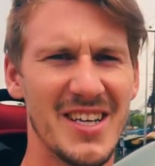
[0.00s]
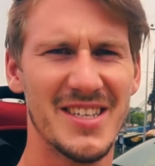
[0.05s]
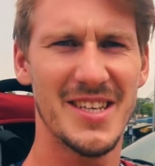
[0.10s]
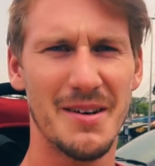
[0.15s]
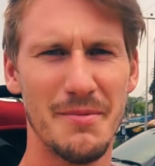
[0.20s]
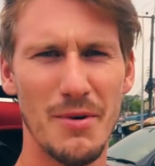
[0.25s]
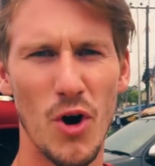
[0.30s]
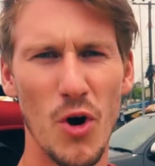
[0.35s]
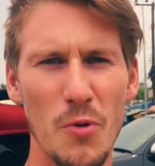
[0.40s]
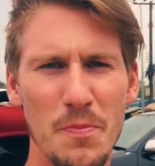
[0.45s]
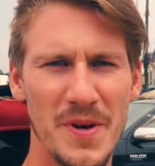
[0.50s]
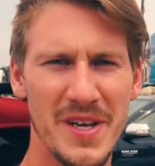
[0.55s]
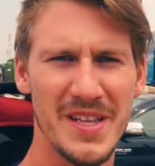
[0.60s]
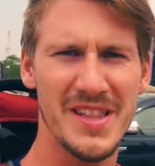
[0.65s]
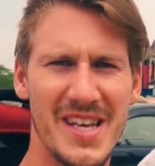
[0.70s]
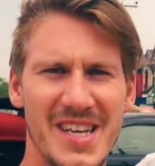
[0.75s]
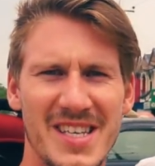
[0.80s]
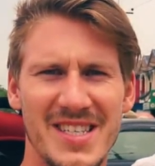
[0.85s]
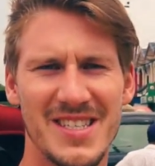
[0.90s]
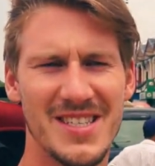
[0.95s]
So I'm
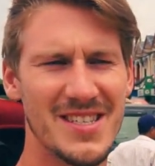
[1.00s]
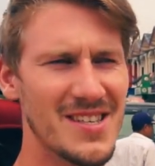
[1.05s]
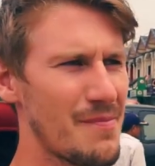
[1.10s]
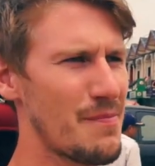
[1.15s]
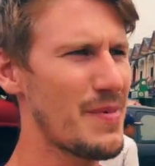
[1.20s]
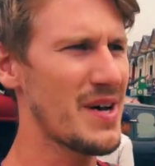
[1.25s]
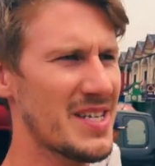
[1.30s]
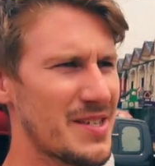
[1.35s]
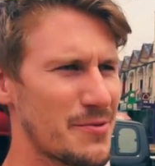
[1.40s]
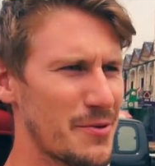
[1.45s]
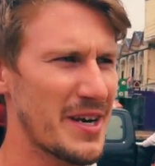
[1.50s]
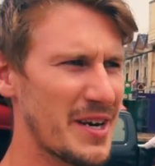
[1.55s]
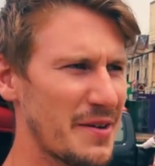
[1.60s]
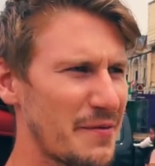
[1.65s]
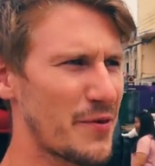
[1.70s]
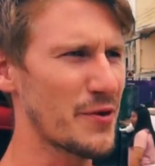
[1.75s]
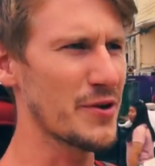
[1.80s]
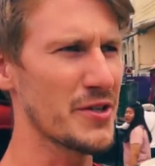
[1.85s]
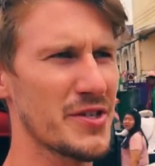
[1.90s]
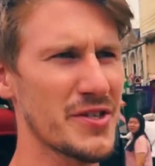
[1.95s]
hoping there's a bus waiting
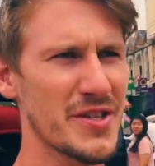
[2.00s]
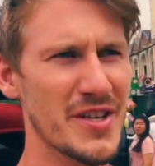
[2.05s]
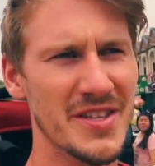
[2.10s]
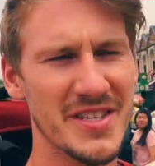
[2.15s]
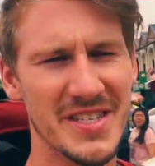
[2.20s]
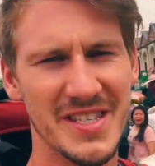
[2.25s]
for us on the other